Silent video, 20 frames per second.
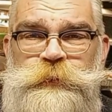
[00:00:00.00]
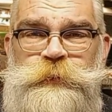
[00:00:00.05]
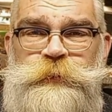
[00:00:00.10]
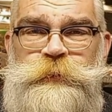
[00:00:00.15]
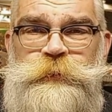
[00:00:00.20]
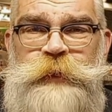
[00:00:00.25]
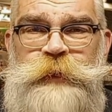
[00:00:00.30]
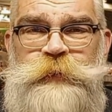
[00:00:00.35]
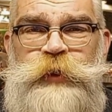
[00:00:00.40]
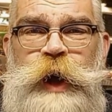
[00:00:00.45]

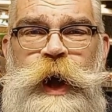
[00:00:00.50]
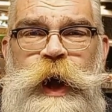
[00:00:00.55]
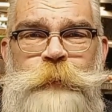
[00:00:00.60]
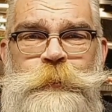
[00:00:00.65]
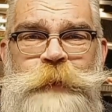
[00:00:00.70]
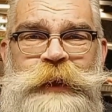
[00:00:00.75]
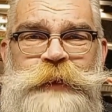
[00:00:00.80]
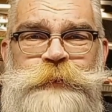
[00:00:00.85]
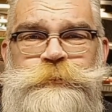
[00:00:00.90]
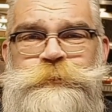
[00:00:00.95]
leave a
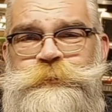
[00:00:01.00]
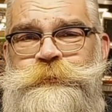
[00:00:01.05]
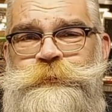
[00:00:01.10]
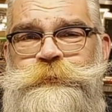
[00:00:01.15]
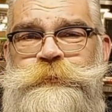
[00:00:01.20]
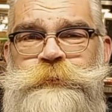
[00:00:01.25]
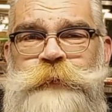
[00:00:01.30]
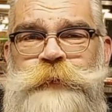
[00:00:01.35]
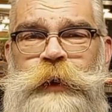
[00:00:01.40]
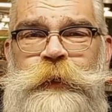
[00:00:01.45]
comment,
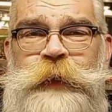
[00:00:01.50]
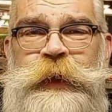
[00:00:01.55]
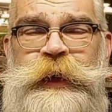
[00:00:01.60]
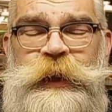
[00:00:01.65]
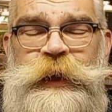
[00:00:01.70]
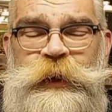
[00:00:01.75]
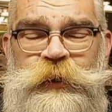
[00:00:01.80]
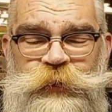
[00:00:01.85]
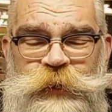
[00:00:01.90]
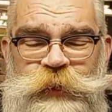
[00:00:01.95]
all that kind
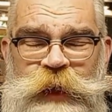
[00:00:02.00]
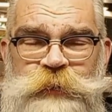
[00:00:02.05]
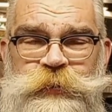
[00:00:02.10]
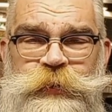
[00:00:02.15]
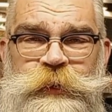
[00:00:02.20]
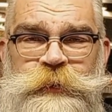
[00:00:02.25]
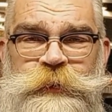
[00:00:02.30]
of stuff.